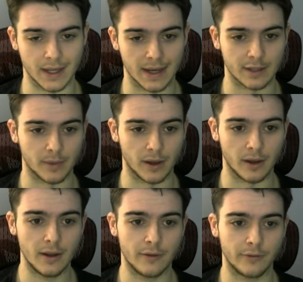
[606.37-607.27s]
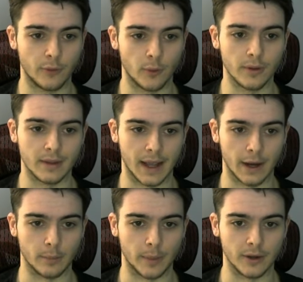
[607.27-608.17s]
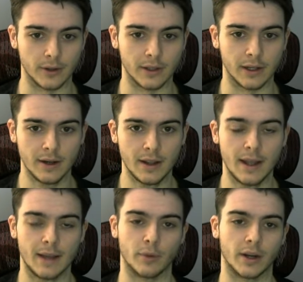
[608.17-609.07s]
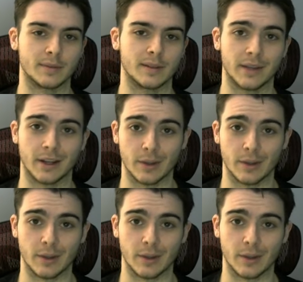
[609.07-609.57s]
nest ball for the Iron Bundle here, bring up something on the